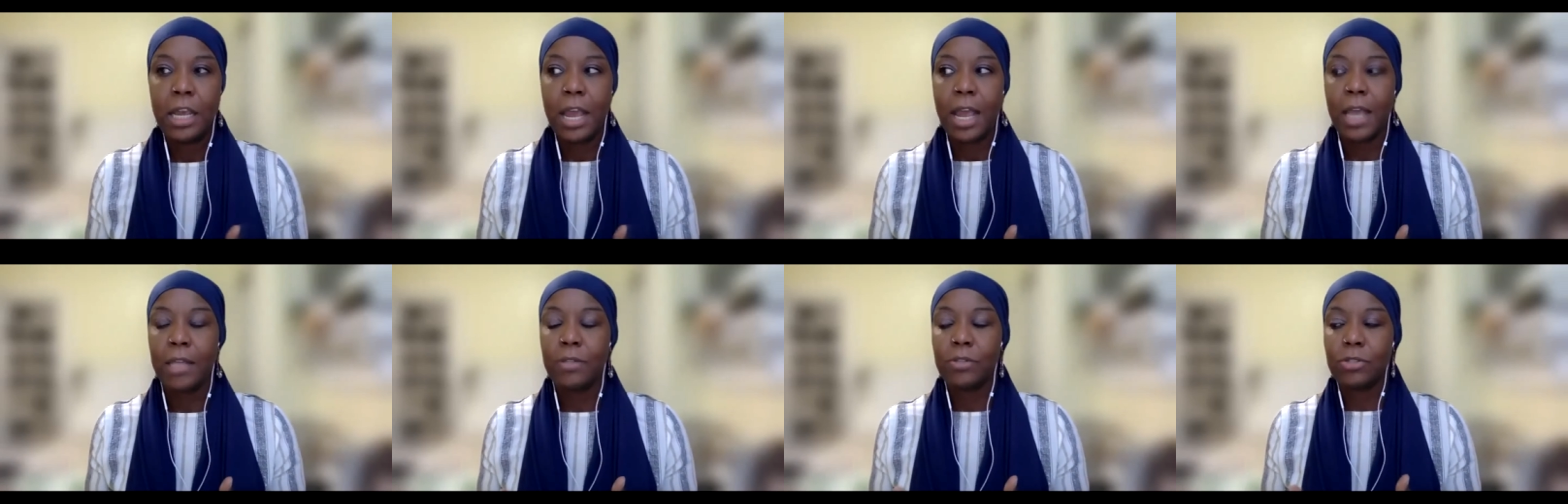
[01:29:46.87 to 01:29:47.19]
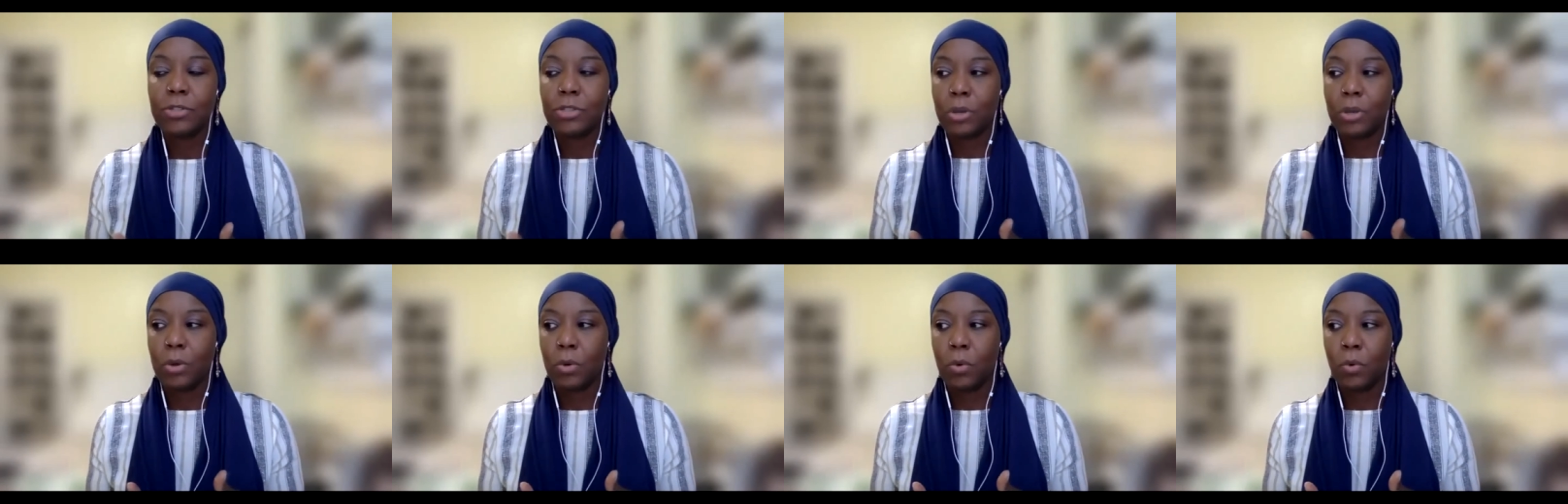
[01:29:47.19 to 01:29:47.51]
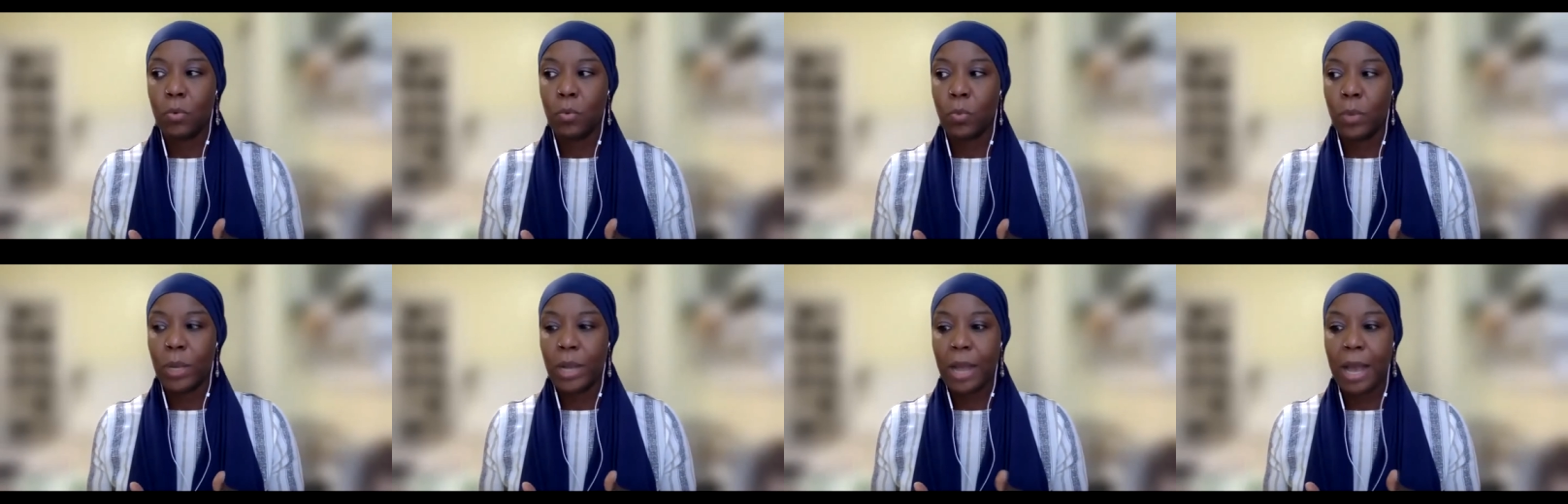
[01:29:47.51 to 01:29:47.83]
And so
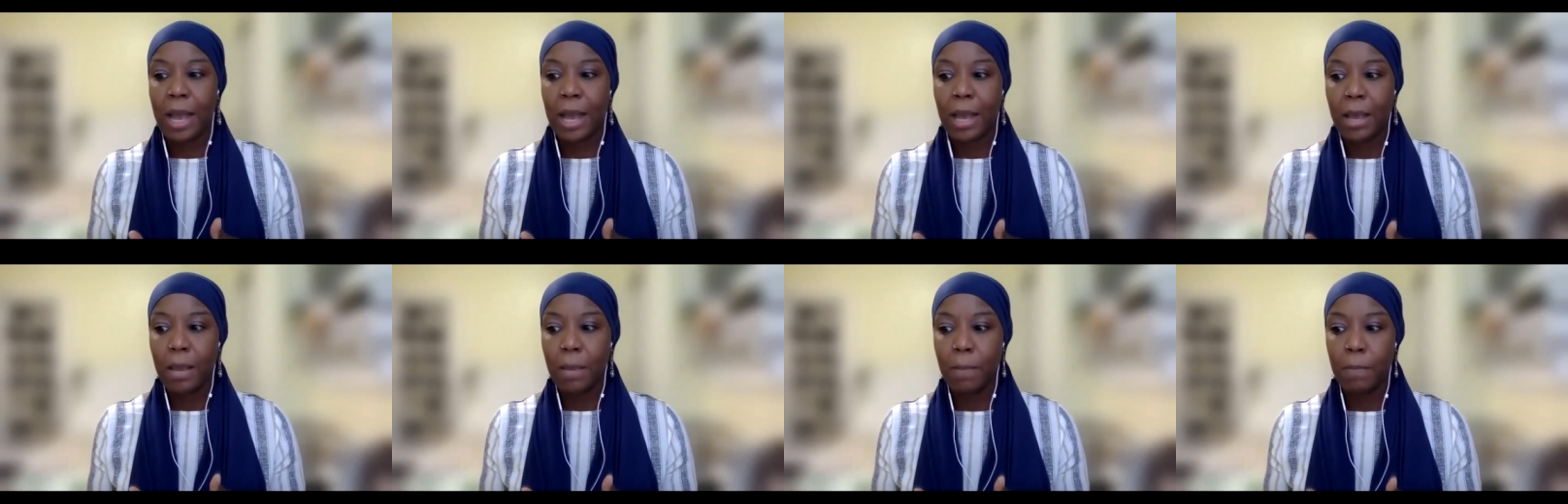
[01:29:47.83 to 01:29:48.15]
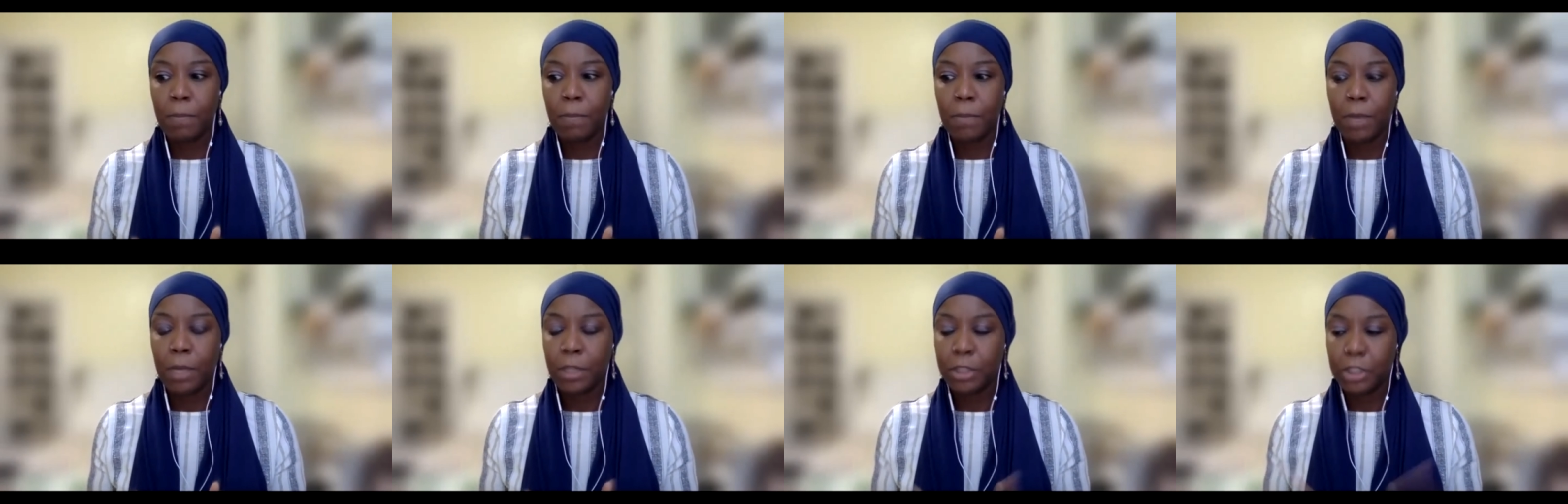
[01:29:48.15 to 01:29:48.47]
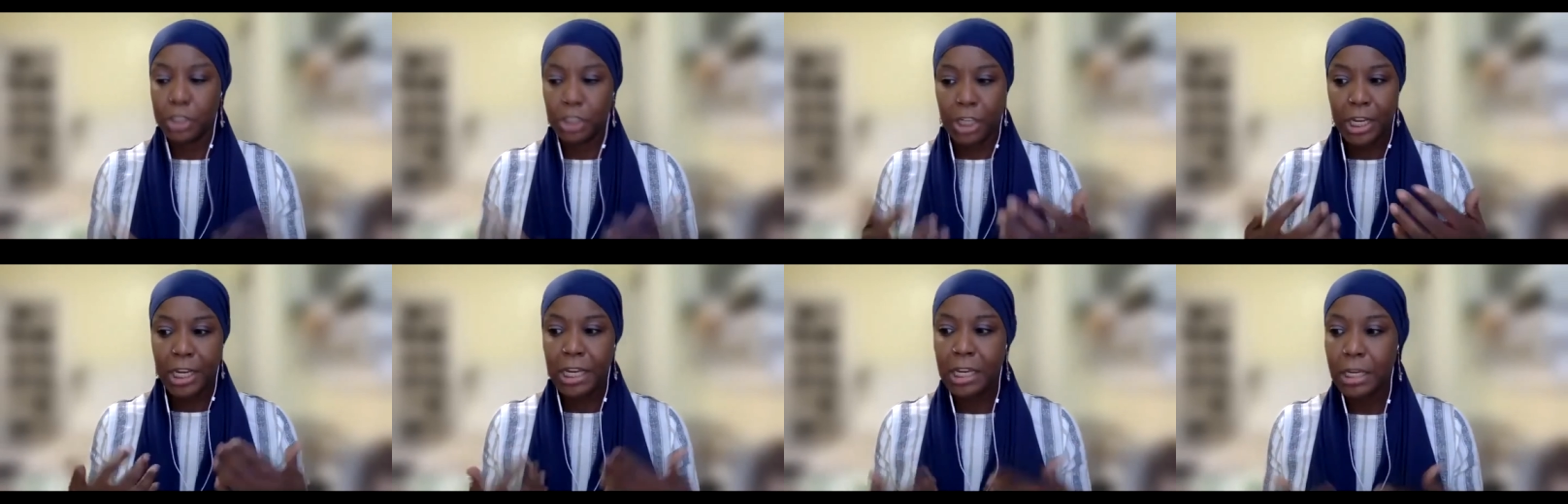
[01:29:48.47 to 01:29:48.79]
when I'm
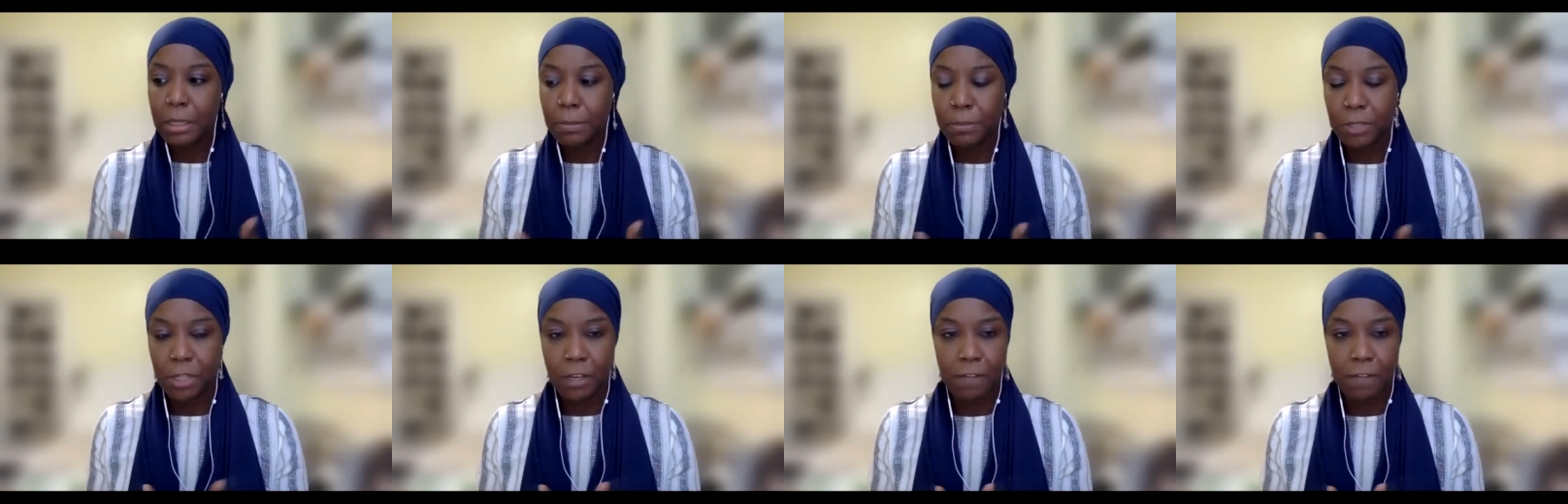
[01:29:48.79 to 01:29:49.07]
ashamed